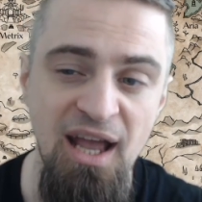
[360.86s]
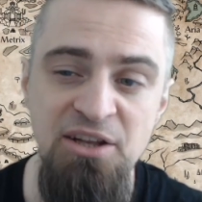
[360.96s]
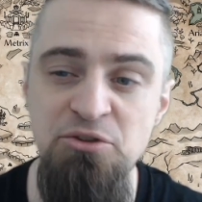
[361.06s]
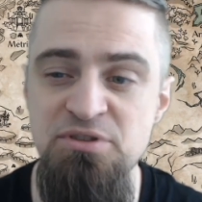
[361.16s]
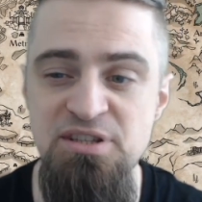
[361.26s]

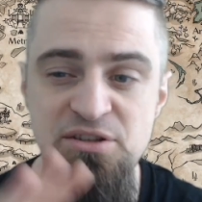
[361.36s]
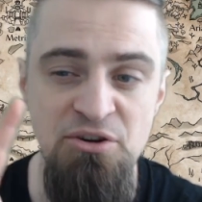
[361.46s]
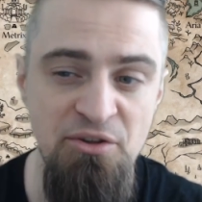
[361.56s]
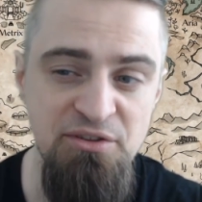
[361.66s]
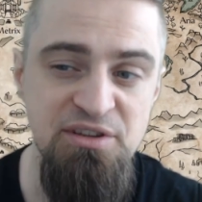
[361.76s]
and use
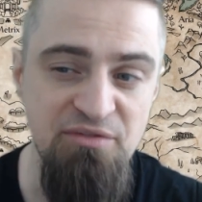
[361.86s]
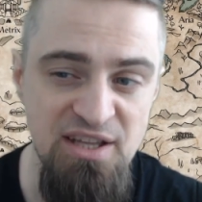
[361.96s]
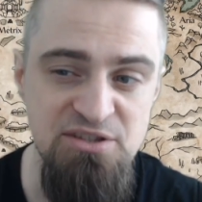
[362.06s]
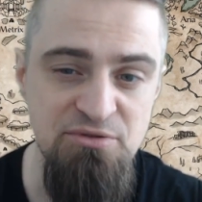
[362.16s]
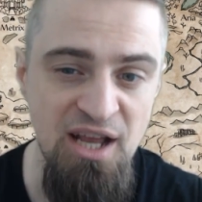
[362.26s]
his Earth
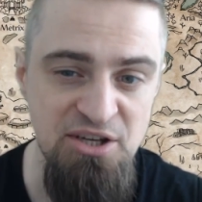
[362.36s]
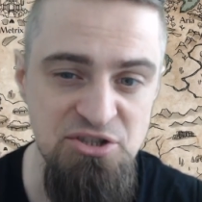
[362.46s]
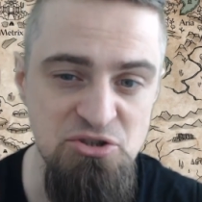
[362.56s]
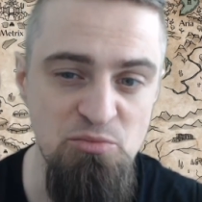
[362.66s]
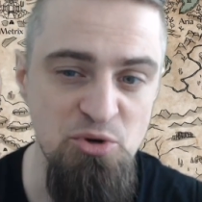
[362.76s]
Defense
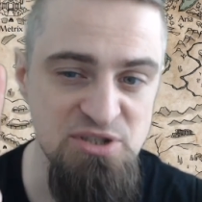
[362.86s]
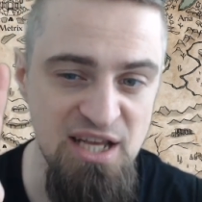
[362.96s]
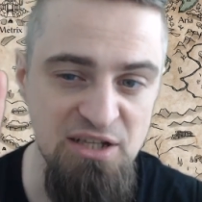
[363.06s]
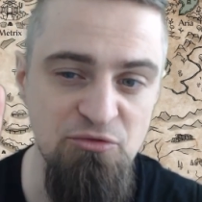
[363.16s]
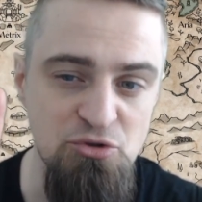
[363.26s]
reaction to
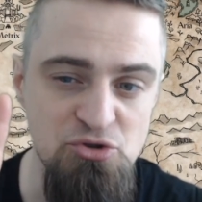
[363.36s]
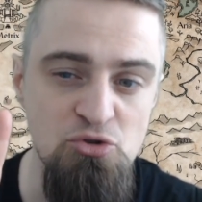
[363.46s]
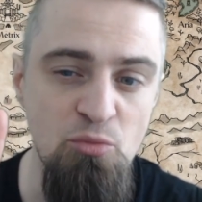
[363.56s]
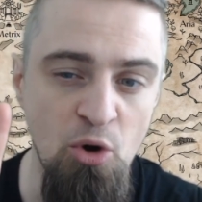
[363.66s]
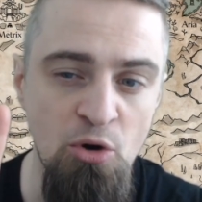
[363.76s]
protect for
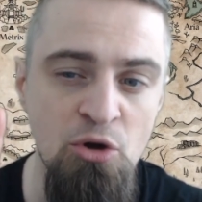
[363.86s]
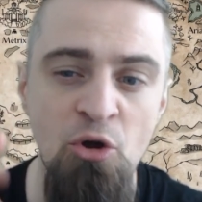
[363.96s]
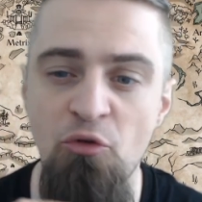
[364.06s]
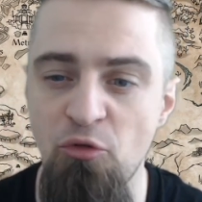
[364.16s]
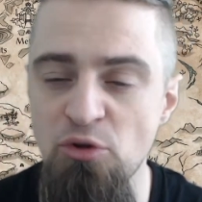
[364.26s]
2 more,
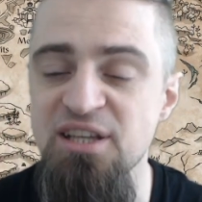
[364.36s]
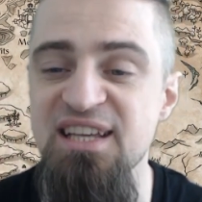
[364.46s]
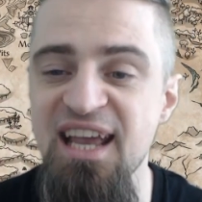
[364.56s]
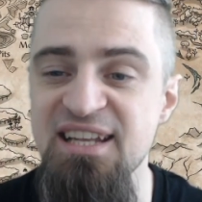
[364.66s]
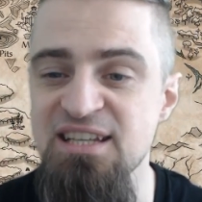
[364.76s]
fully
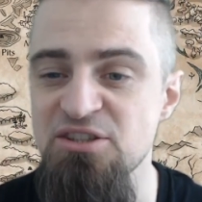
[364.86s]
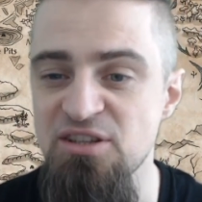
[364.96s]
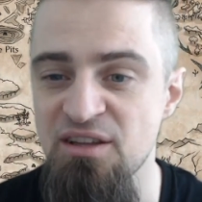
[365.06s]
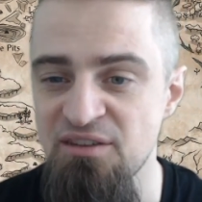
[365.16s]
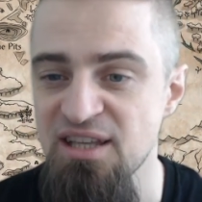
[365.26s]
negating
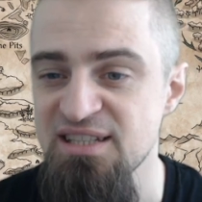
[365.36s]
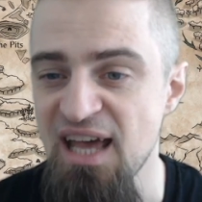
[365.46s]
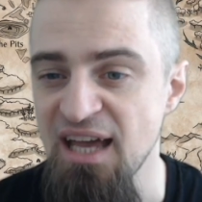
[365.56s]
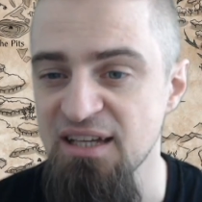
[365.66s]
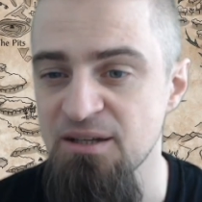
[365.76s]
the
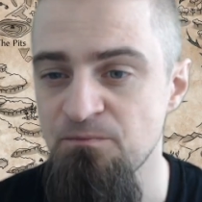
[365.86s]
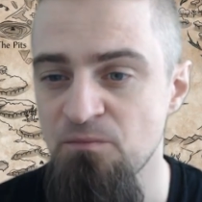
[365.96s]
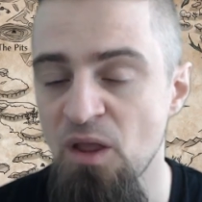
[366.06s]
attack.